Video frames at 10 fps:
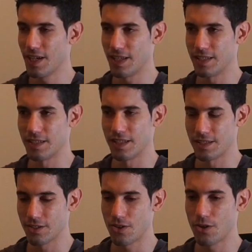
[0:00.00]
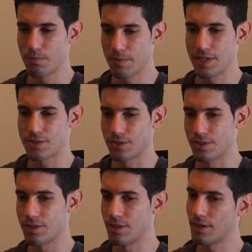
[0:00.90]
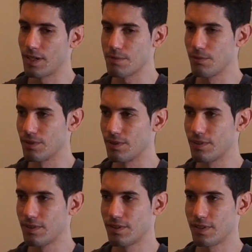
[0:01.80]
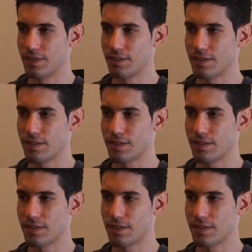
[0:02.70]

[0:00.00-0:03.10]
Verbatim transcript: and, and they're all based on this centralized model, right?